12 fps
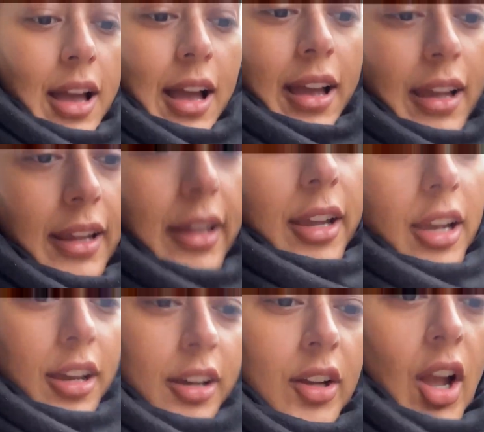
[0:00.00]
I
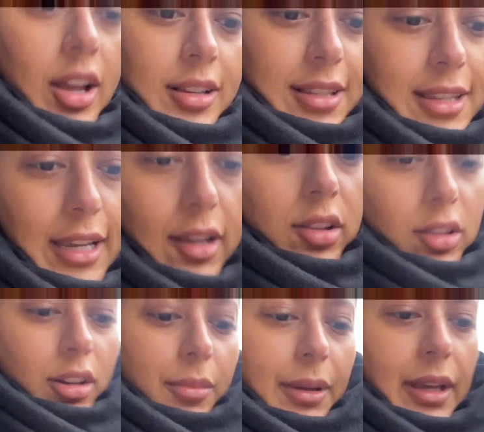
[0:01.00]
got sick a
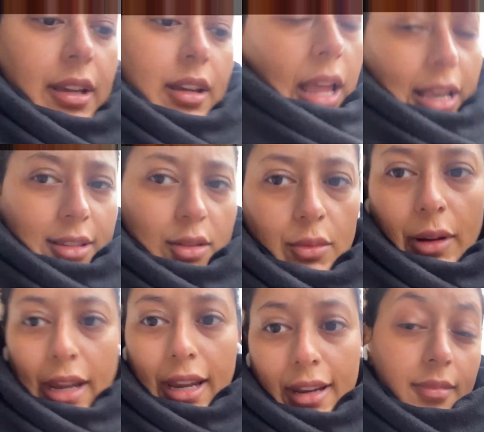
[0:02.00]
little bit last
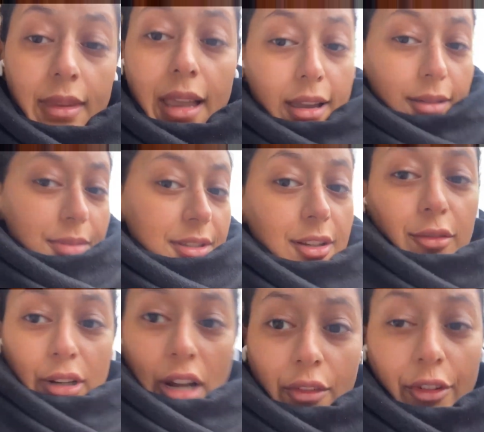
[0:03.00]
week. I am still
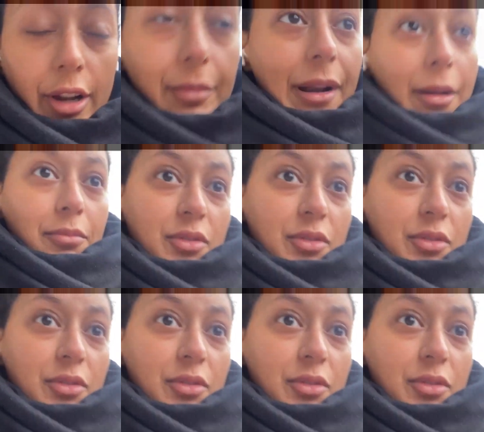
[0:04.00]
recovering, but I'm